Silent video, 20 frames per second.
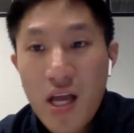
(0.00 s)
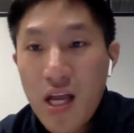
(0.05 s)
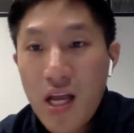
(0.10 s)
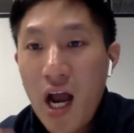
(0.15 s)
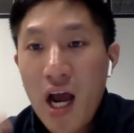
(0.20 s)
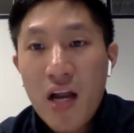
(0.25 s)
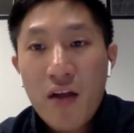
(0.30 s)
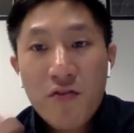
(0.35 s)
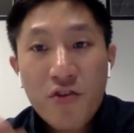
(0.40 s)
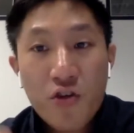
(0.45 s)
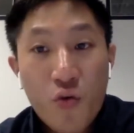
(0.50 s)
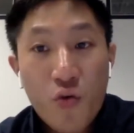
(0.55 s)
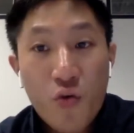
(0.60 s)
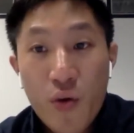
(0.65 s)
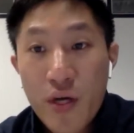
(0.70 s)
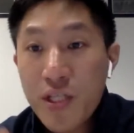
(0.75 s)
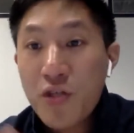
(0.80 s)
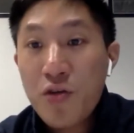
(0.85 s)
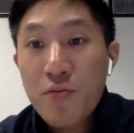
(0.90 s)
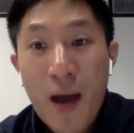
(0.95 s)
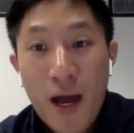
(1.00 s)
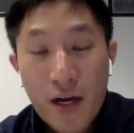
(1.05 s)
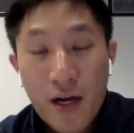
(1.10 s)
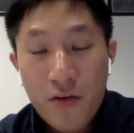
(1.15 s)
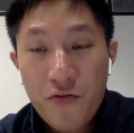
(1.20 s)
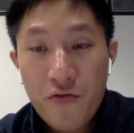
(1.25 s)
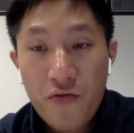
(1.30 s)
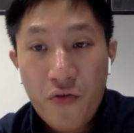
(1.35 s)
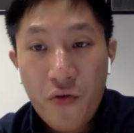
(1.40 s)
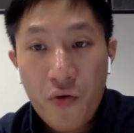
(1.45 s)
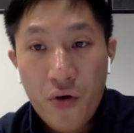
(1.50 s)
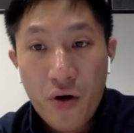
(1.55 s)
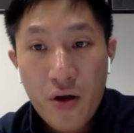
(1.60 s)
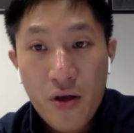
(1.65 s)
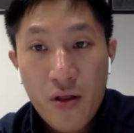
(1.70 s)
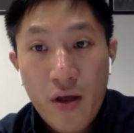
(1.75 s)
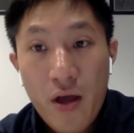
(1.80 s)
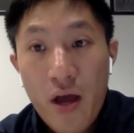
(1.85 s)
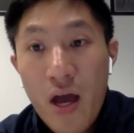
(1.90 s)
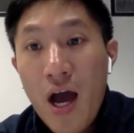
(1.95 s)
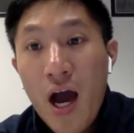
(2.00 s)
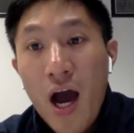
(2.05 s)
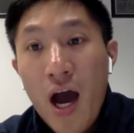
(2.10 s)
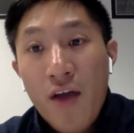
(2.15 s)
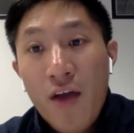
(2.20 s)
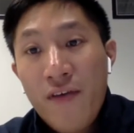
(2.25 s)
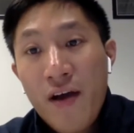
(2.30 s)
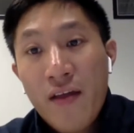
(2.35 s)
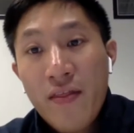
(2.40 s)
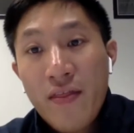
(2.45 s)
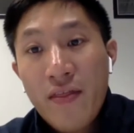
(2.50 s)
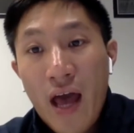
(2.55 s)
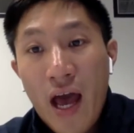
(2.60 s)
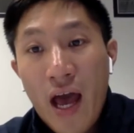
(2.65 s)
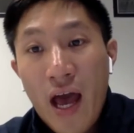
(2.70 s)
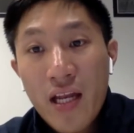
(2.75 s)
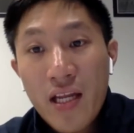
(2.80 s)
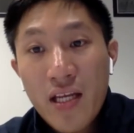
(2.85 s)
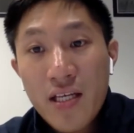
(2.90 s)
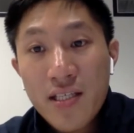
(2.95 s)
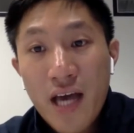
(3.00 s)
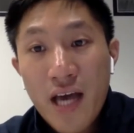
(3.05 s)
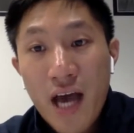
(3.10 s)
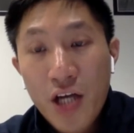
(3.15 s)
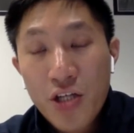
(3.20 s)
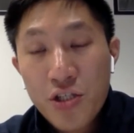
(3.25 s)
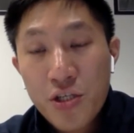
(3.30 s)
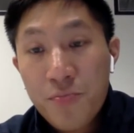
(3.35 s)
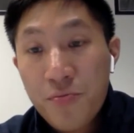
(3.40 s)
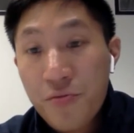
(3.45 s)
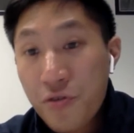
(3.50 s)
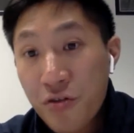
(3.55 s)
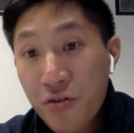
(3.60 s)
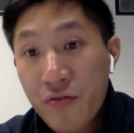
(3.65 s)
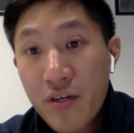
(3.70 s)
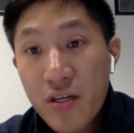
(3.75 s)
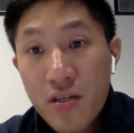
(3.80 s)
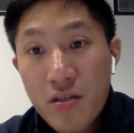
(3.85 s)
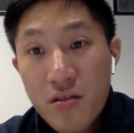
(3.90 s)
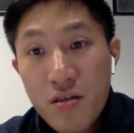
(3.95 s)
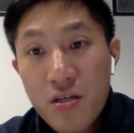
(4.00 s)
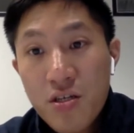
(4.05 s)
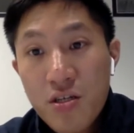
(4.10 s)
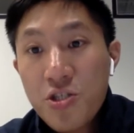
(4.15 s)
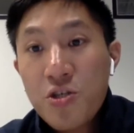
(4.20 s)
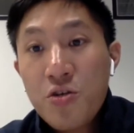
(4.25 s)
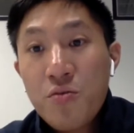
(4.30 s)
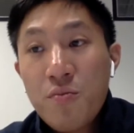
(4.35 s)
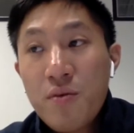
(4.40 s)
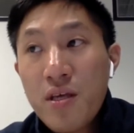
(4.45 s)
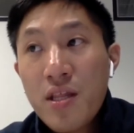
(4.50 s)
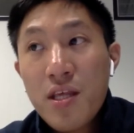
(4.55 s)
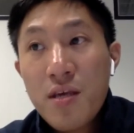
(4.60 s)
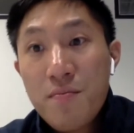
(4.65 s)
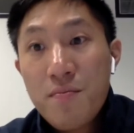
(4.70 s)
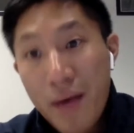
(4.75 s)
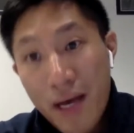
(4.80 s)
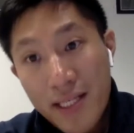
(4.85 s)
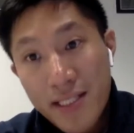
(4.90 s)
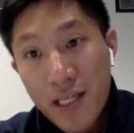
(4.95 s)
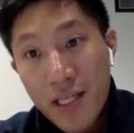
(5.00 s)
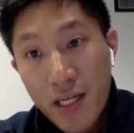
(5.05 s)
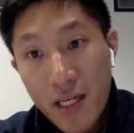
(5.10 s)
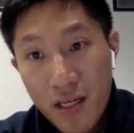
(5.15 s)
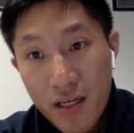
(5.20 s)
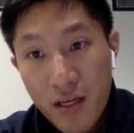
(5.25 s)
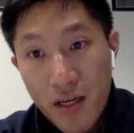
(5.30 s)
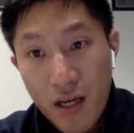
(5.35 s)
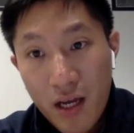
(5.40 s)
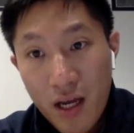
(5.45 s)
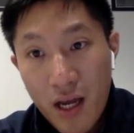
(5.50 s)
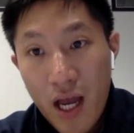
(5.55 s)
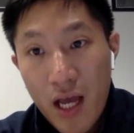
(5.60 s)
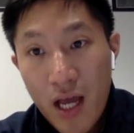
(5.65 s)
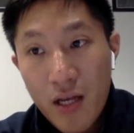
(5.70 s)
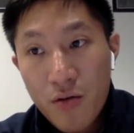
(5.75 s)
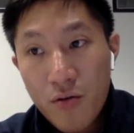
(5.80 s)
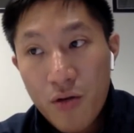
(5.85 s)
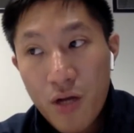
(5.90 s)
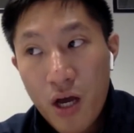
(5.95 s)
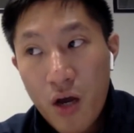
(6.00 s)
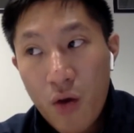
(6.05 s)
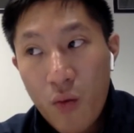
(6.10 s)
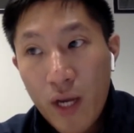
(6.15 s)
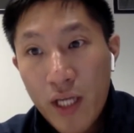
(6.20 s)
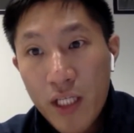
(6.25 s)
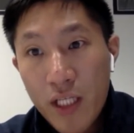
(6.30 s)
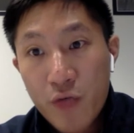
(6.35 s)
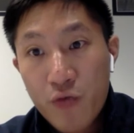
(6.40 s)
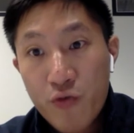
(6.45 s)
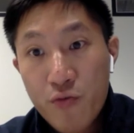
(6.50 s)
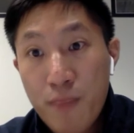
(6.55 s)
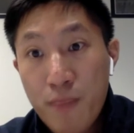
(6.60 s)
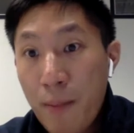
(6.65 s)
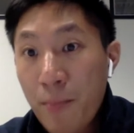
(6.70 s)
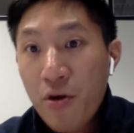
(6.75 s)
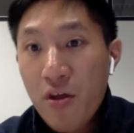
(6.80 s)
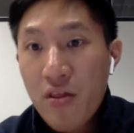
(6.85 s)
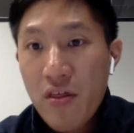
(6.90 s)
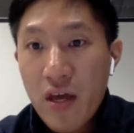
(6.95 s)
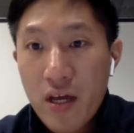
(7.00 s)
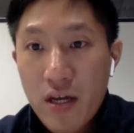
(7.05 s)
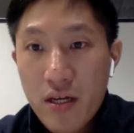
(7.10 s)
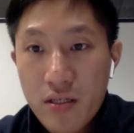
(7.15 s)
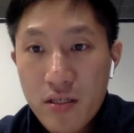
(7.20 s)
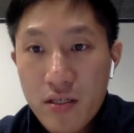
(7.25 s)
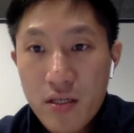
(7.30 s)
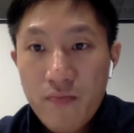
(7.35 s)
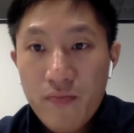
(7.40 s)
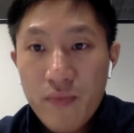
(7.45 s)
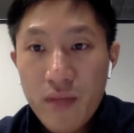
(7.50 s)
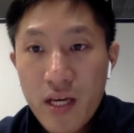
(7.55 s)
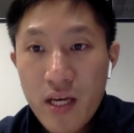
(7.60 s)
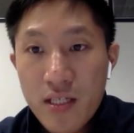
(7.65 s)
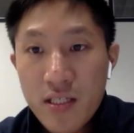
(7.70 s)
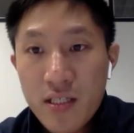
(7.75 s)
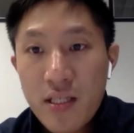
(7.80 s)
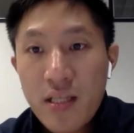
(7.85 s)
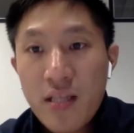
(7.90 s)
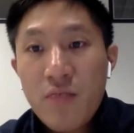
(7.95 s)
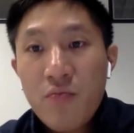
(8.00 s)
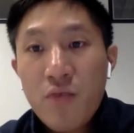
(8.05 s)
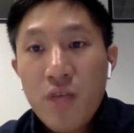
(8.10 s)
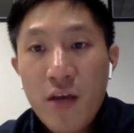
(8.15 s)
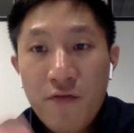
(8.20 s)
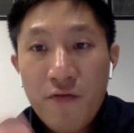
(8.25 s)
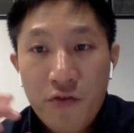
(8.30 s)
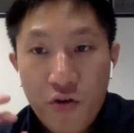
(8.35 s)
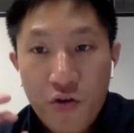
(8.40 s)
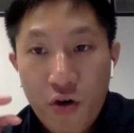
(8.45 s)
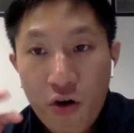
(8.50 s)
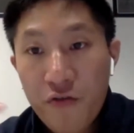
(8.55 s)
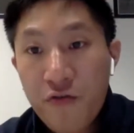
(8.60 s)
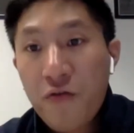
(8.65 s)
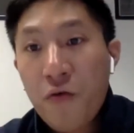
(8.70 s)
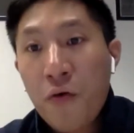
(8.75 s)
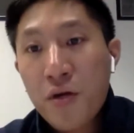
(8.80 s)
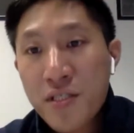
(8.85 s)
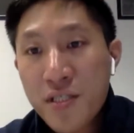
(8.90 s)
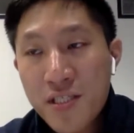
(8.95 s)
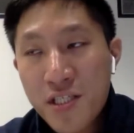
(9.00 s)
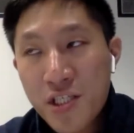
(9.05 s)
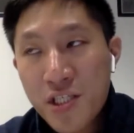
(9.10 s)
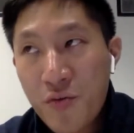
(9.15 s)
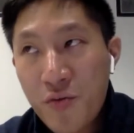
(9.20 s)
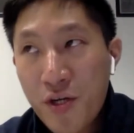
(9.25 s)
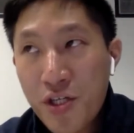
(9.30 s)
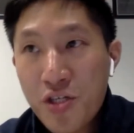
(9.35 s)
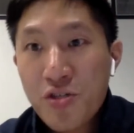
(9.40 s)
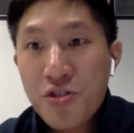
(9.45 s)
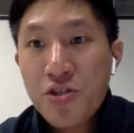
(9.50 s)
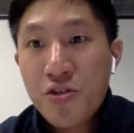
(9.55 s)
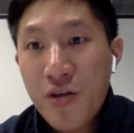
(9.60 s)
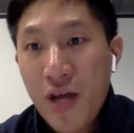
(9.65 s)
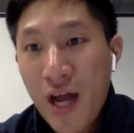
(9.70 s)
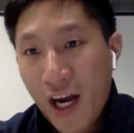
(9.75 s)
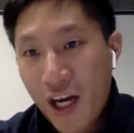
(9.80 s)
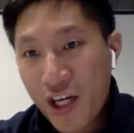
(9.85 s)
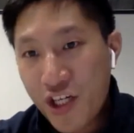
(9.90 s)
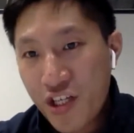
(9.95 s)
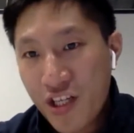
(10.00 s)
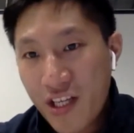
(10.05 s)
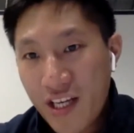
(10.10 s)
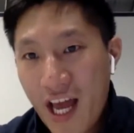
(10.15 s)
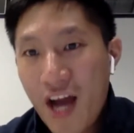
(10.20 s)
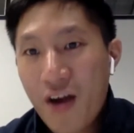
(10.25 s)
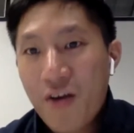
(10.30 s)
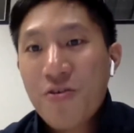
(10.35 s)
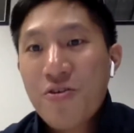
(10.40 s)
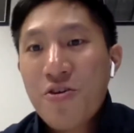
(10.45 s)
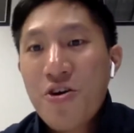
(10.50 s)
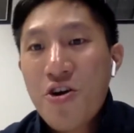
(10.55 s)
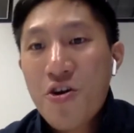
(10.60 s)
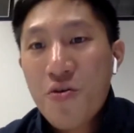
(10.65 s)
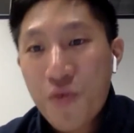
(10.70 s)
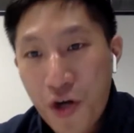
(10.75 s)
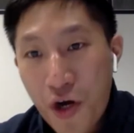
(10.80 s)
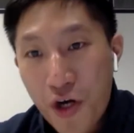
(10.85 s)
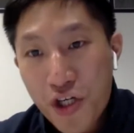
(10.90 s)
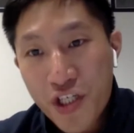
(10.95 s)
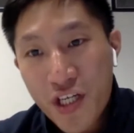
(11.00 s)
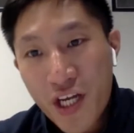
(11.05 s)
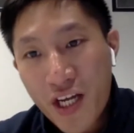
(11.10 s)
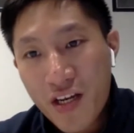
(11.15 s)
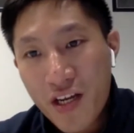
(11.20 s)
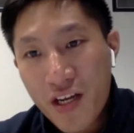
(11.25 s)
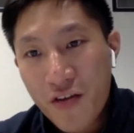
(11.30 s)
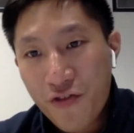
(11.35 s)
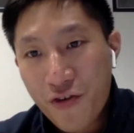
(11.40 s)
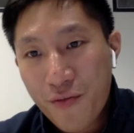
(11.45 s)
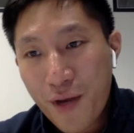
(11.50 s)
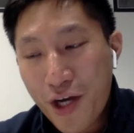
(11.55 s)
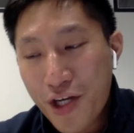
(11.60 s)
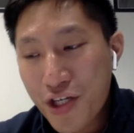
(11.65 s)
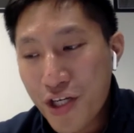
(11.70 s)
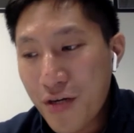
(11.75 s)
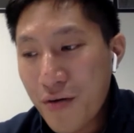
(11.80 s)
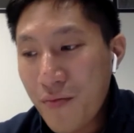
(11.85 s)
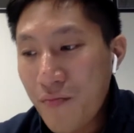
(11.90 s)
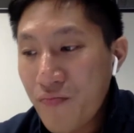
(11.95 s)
kind of quiz you back and forth. I find that is actually proven to be the best studying and a way to remember things, is if you are forced in a situation to actually now regurgitate information.